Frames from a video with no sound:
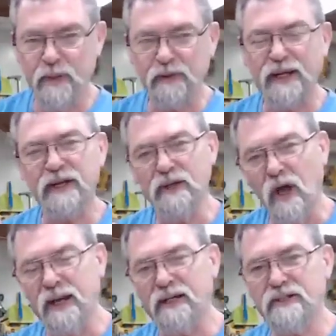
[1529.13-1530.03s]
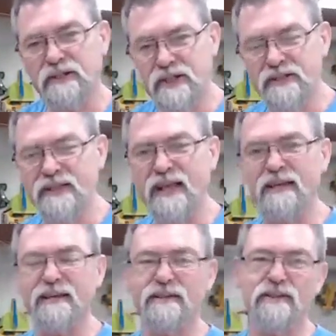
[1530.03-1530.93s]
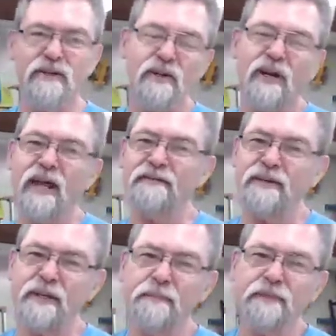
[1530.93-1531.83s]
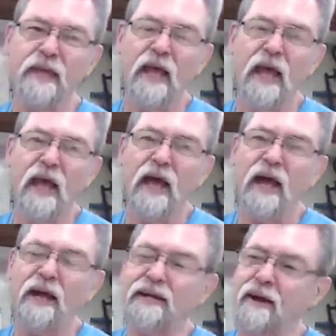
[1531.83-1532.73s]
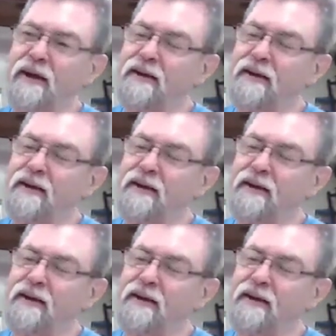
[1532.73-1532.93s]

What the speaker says: belt a 9-inch disc sander to John Lafferty, I